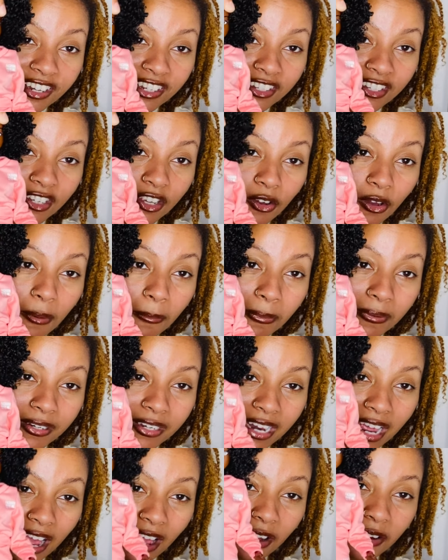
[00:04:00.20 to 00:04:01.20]
doesn't go up and
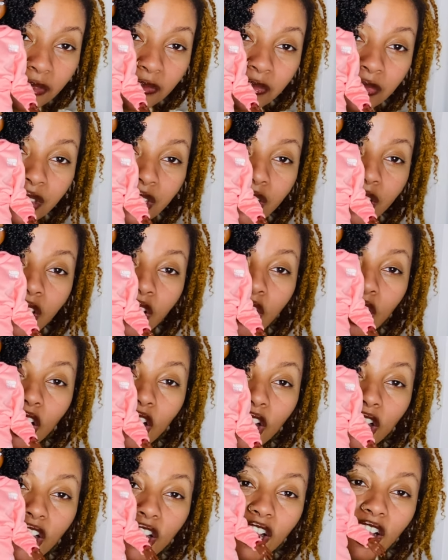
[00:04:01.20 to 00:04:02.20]
down.
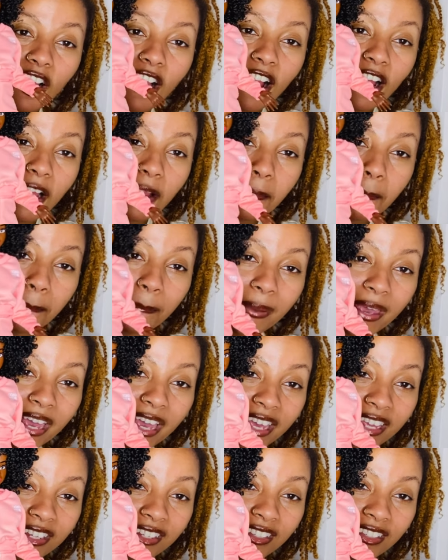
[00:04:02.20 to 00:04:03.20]
Her arm
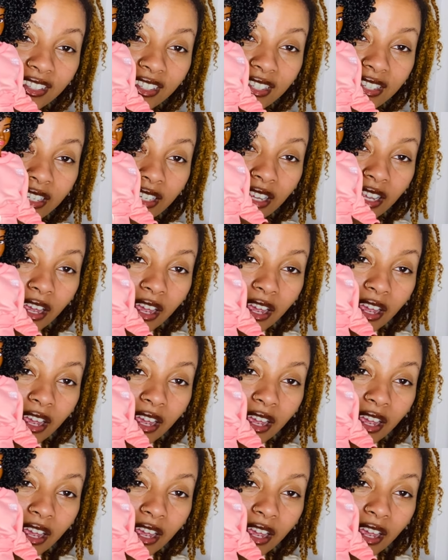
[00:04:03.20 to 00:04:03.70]
bends.